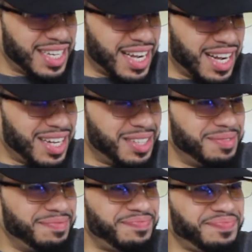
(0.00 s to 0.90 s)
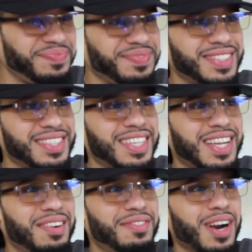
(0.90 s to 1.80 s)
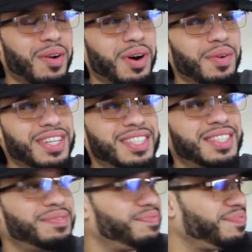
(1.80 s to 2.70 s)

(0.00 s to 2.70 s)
I forgot where I was.